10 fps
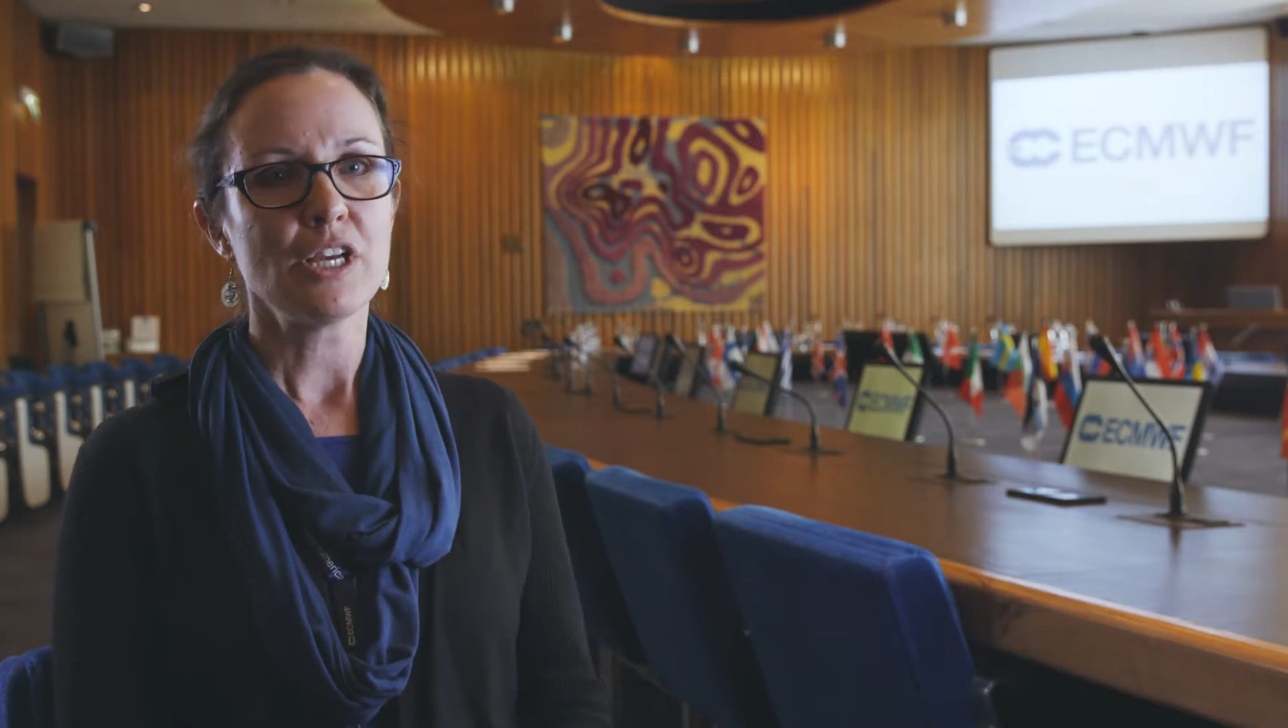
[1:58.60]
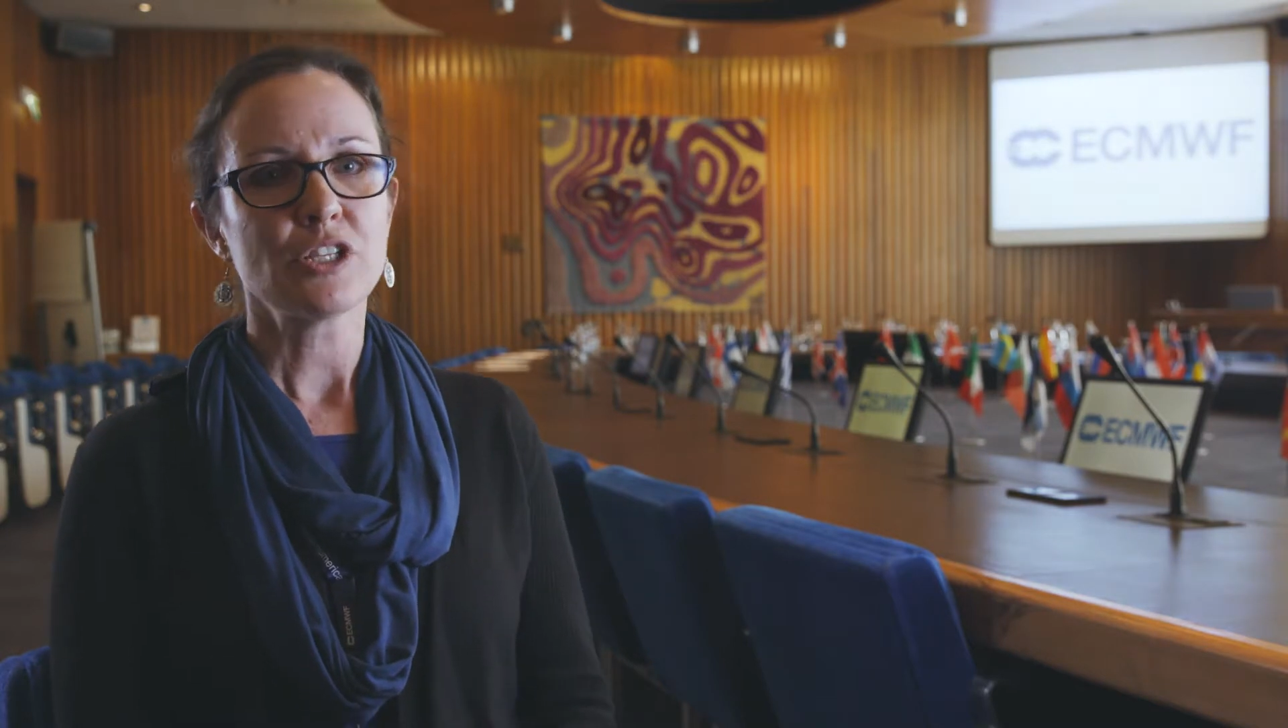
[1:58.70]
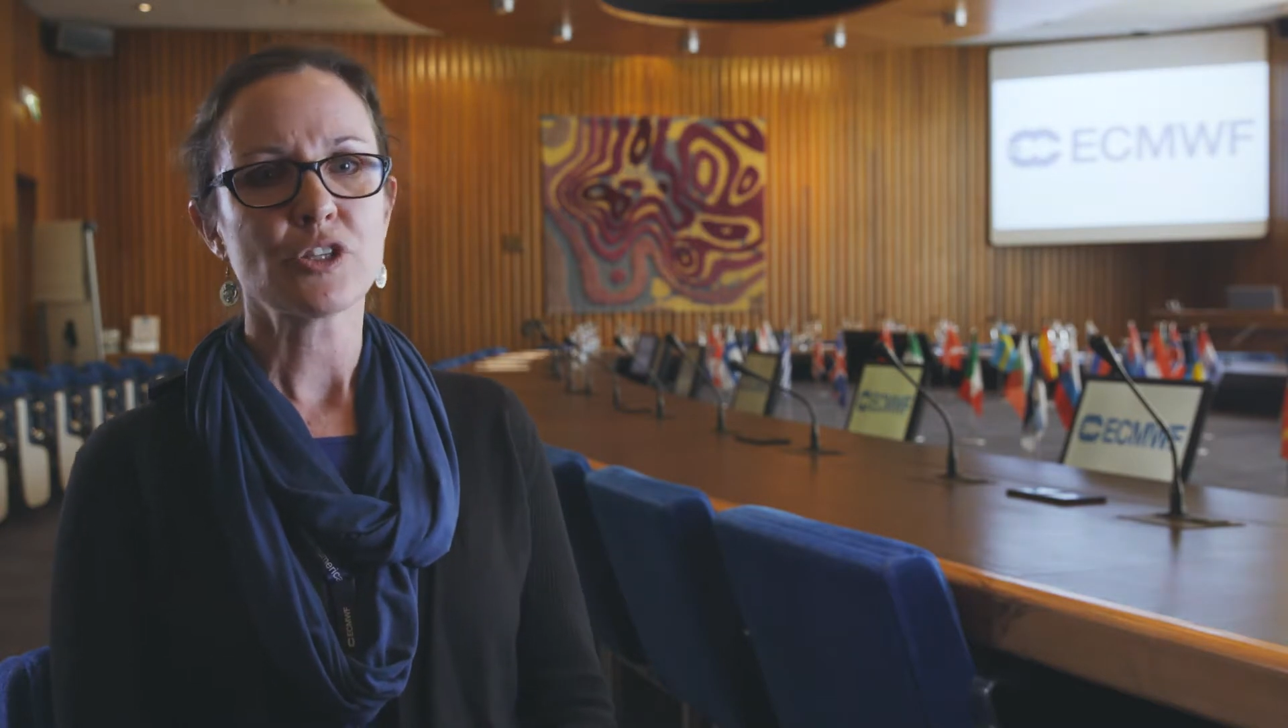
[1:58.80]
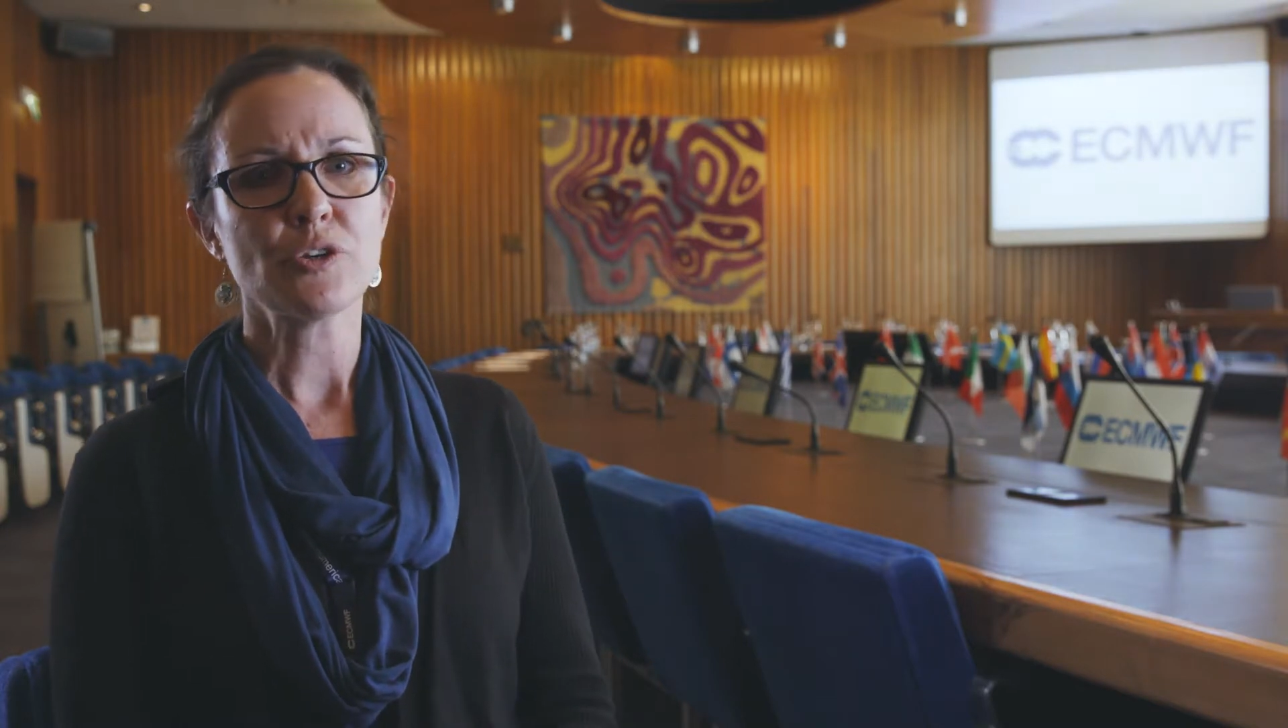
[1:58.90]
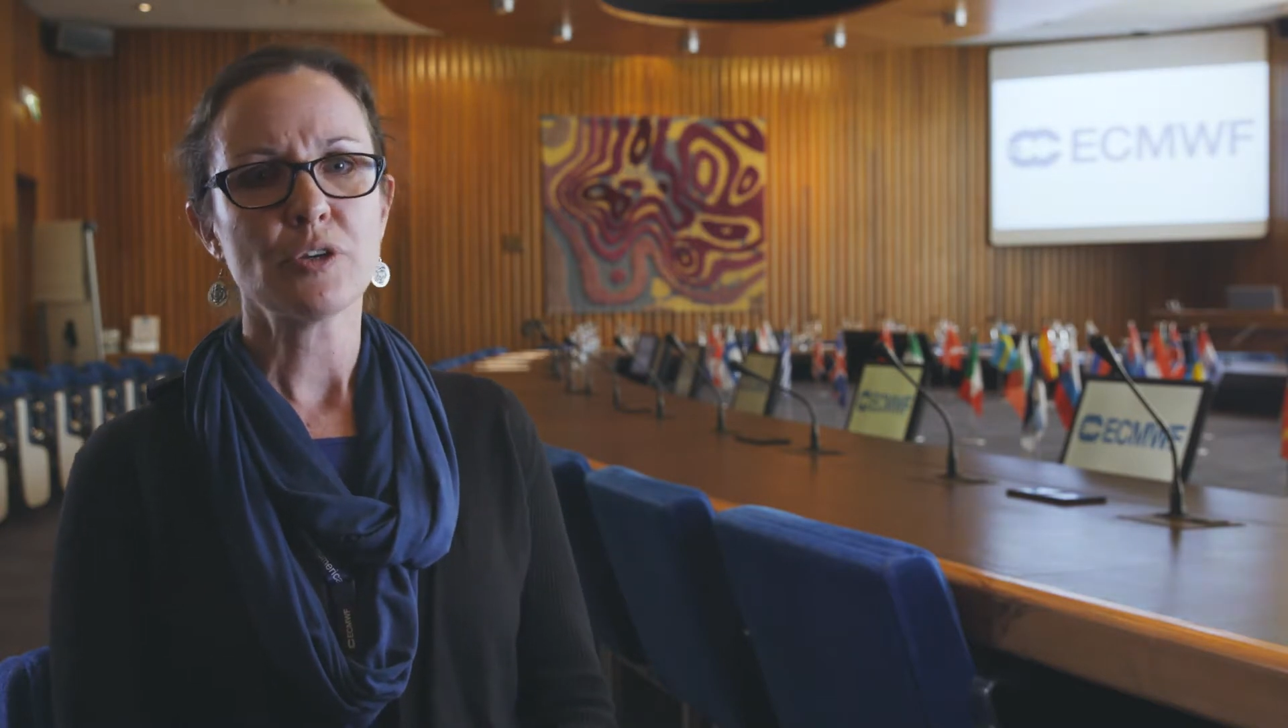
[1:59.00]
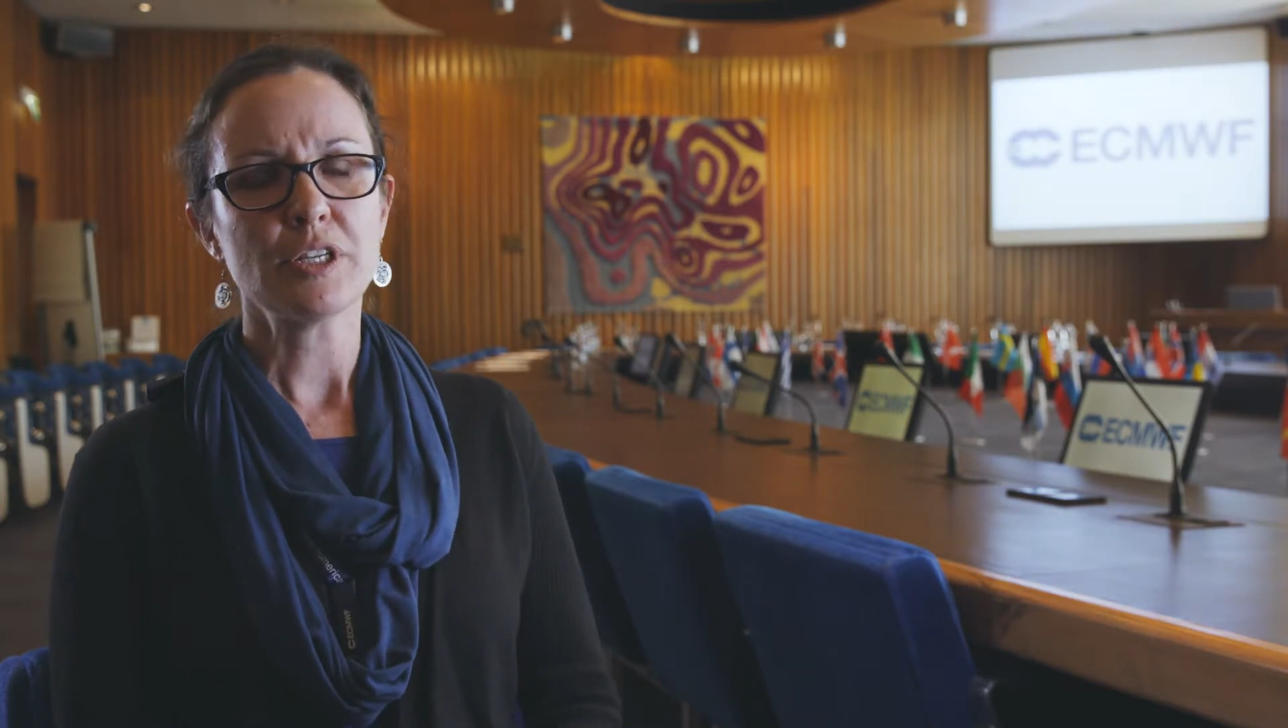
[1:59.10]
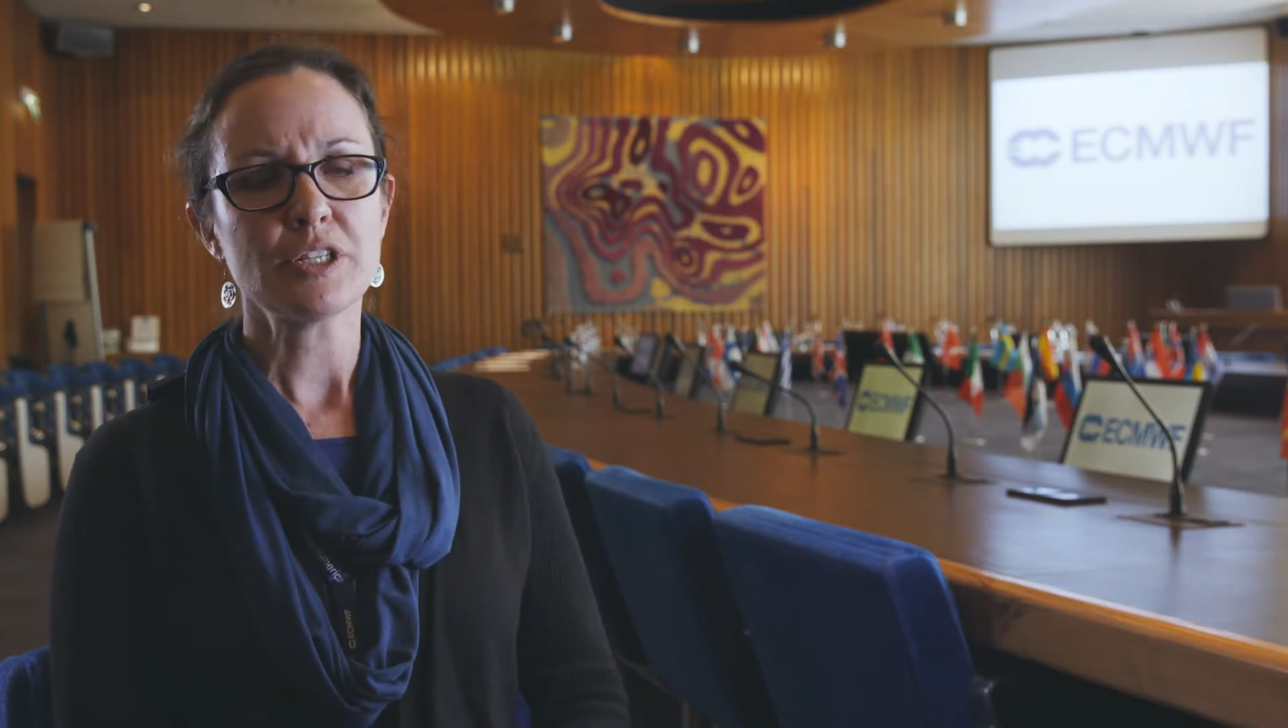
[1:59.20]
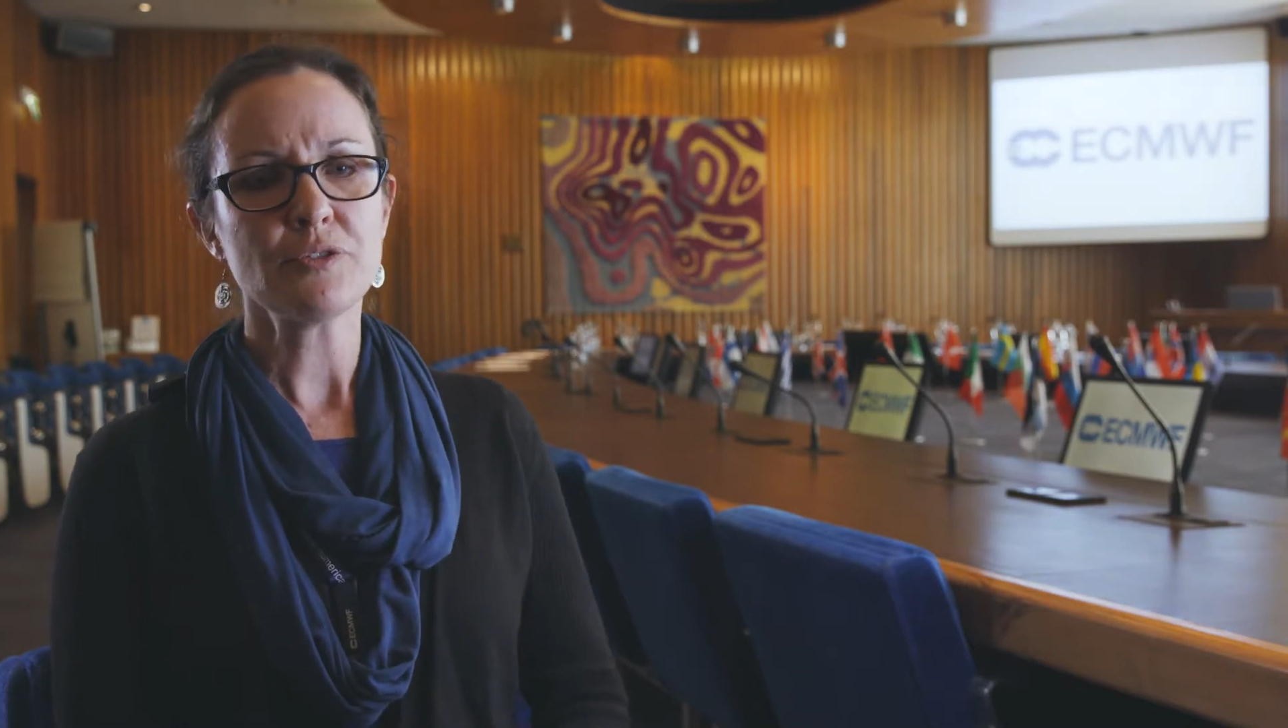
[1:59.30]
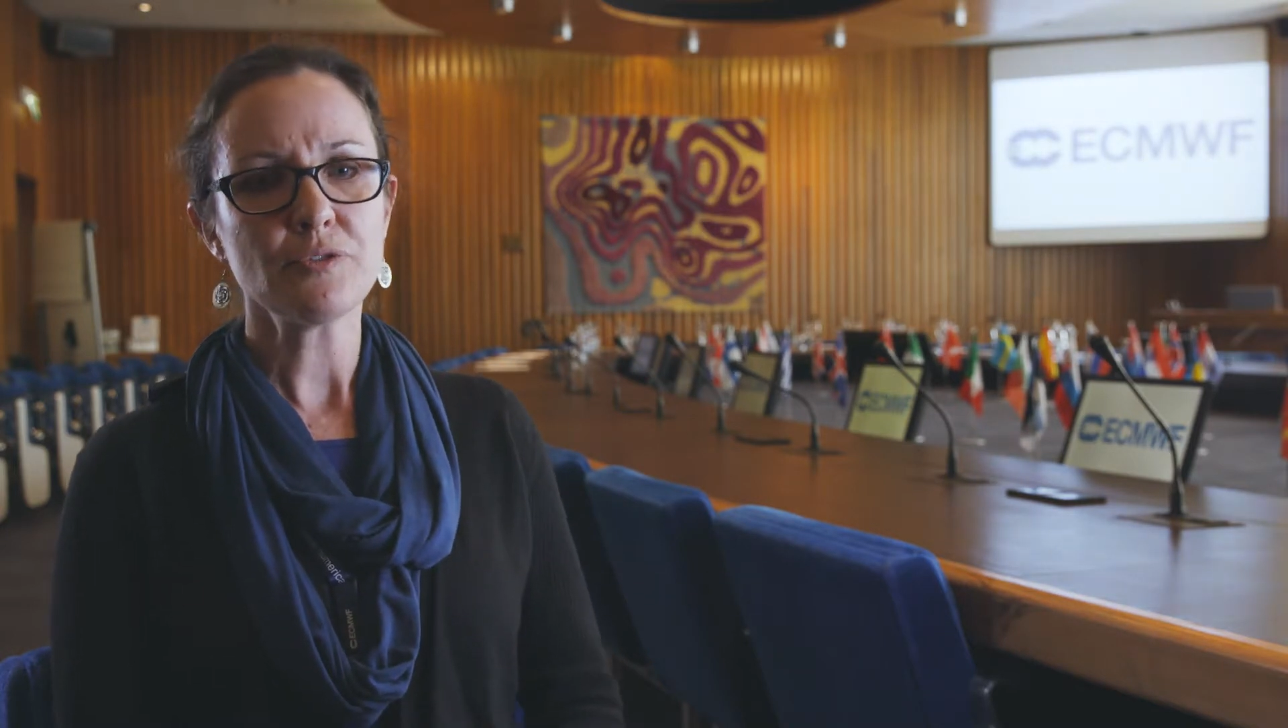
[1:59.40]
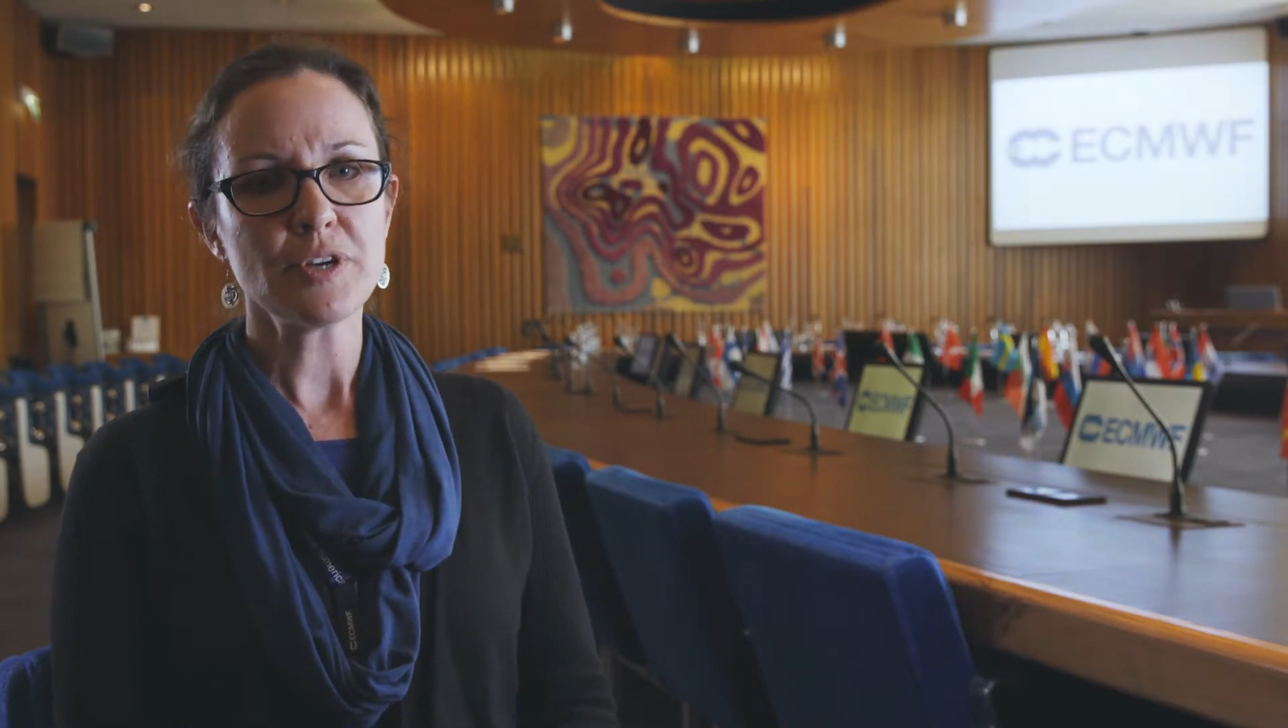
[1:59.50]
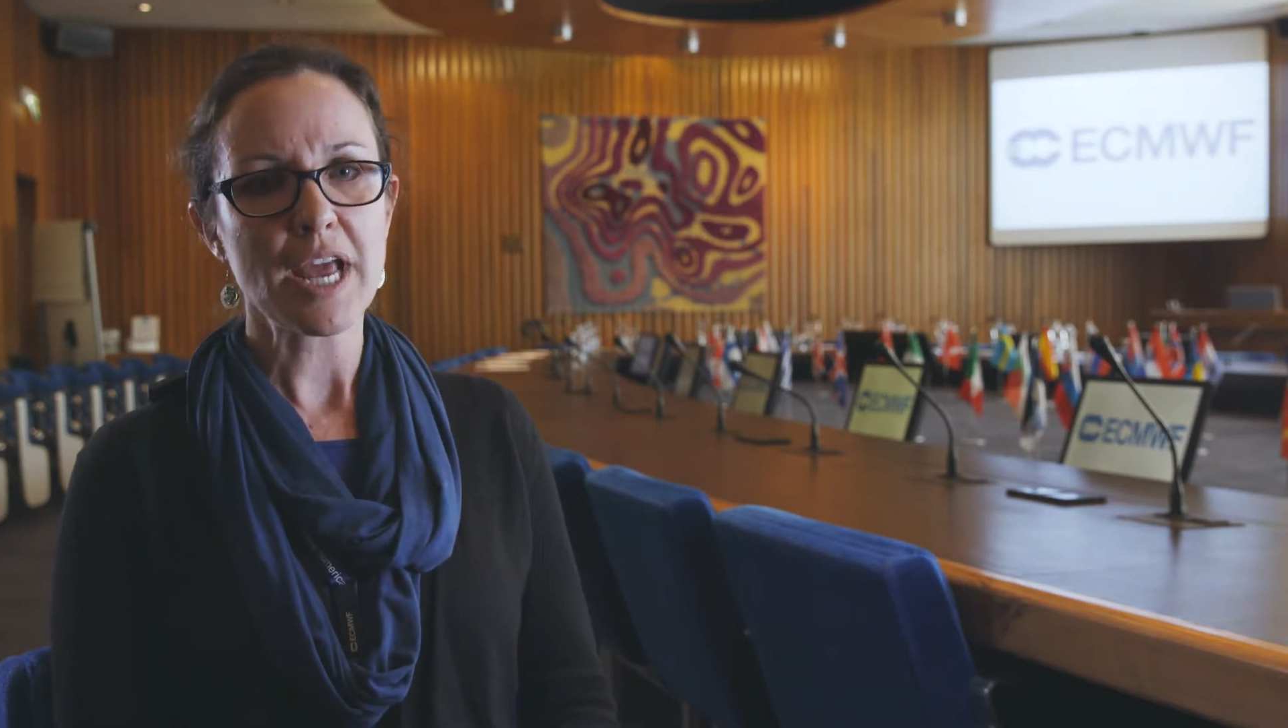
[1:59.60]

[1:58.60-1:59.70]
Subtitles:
So different